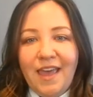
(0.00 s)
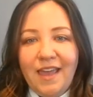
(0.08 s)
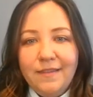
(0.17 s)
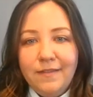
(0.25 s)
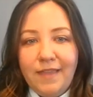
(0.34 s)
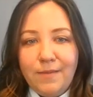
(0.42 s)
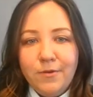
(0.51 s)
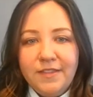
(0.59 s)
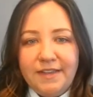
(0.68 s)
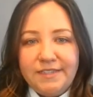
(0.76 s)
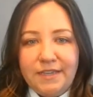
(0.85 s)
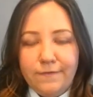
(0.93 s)
and the labor
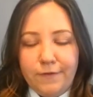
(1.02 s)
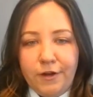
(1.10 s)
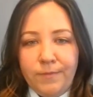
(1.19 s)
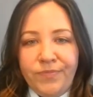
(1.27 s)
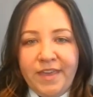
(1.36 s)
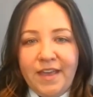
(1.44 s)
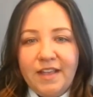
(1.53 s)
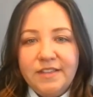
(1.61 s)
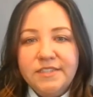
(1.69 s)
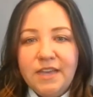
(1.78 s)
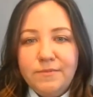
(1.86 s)
leasing firm and